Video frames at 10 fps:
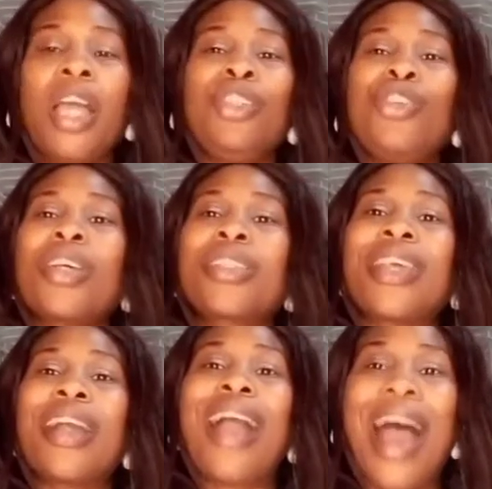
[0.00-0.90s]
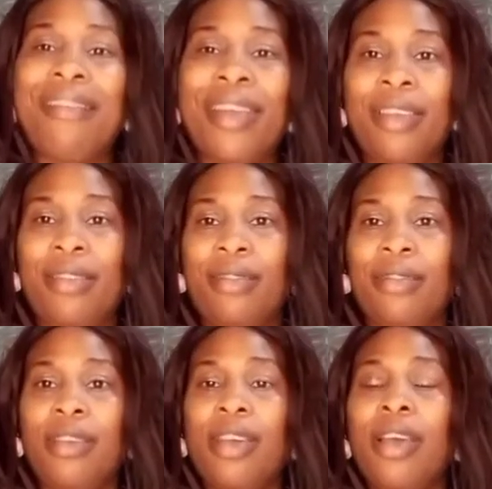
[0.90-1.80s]
Just take garri.
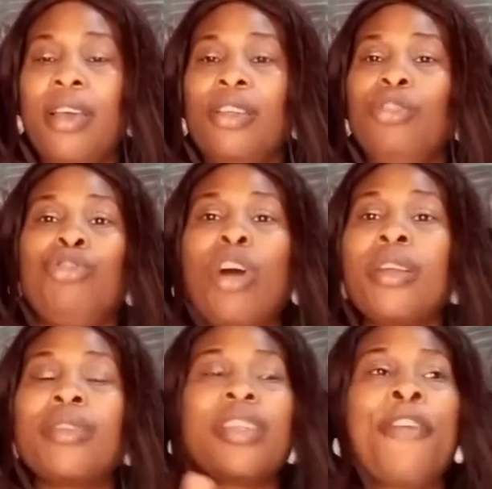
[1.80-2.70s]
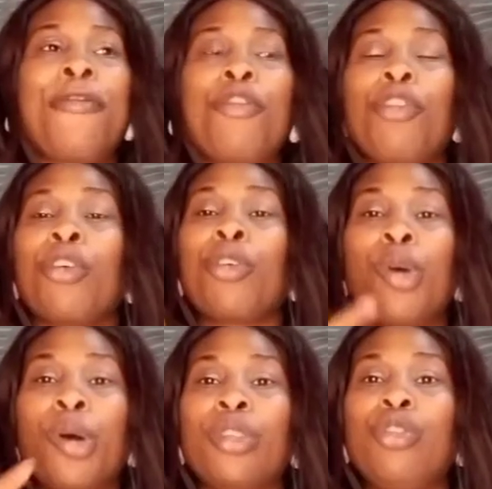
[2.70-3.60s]
Don't, if you're
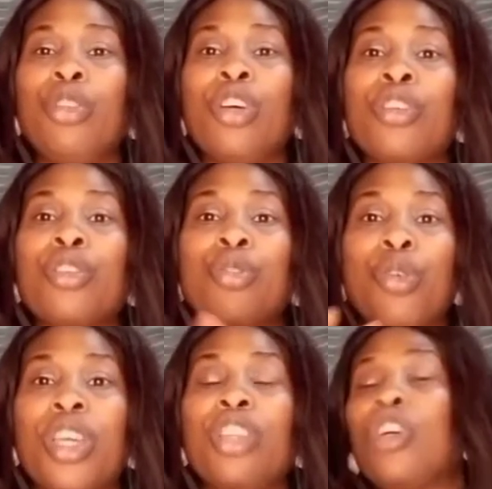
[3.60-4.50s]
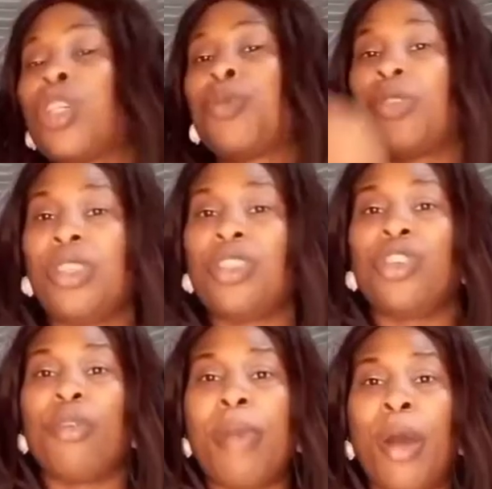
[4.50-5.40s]
good, you don't soak it, just put it to
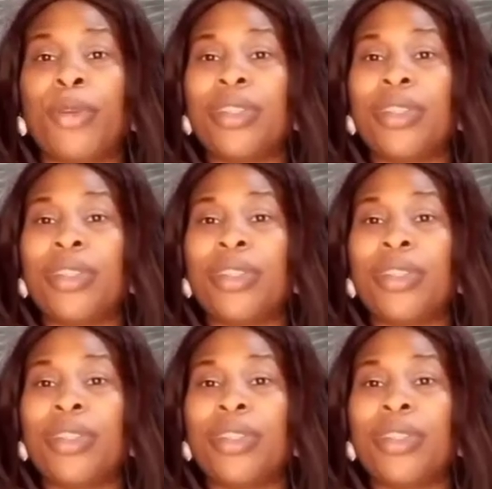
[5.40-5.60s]
your mouth,